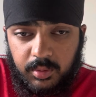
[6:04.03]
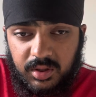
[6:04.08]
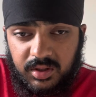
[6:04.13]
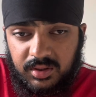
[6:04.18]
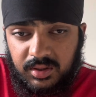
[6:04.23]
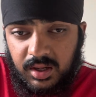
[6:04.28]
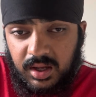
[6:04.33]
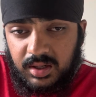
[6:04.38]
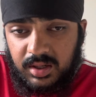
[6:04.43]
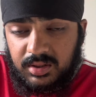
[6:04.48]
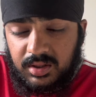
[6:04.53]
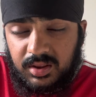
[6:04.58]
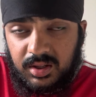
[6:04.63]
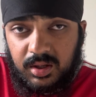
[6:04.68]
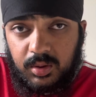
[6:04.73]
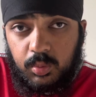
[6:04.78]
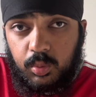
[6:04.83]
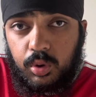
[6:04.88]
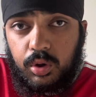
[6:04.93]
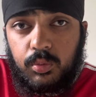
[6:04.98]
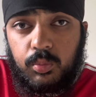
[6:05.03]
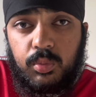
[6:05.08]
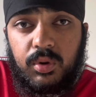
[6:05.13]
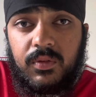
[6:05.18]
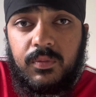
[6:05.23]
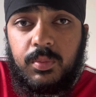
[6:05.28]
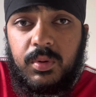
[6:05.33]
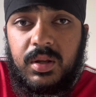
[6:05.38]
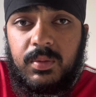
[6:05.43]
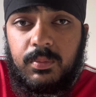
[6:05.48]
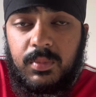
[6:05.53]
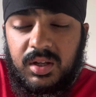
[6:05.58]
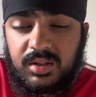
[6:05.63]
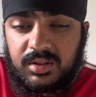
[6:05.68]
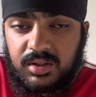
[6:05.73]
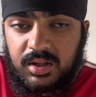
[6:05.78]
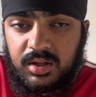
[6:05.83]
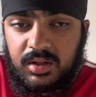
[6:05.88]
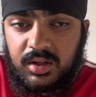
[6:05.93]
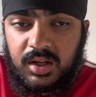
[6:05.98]
the stats. I think what we've been
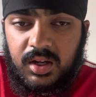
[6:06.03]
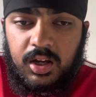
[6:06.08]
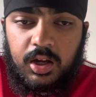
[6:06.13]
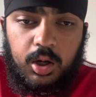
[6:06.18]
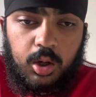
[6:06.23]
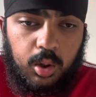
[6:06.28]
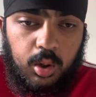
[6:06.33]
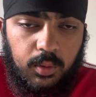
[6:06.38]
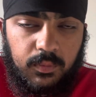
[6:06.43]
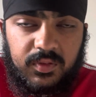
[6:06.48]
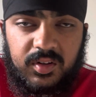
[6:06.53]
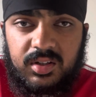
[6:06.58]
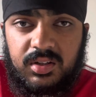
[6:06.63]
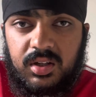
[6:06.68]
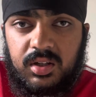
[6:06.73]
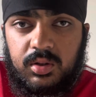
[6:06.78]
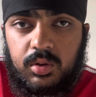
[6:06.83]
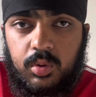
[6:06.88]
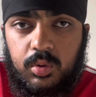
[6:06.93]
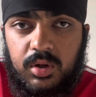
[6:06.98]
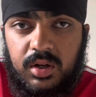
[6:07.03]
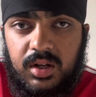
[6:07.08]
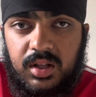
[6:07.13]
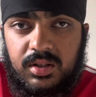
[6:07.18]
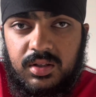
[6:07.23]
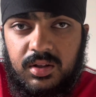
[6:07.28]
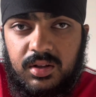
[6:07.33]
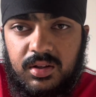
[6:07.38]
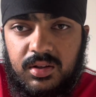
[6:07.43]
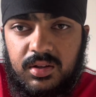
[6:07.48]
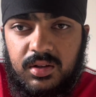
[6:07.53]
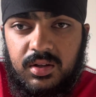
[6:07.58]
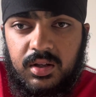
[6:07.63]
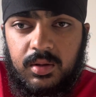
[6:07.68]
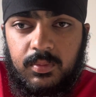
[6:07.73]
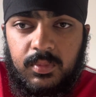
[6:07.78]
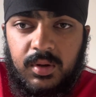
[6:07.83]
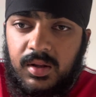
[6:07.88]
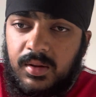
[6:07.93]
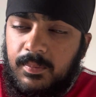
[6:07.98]
missing, hopefully Sesko can add to the
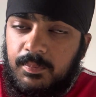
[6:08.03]
team.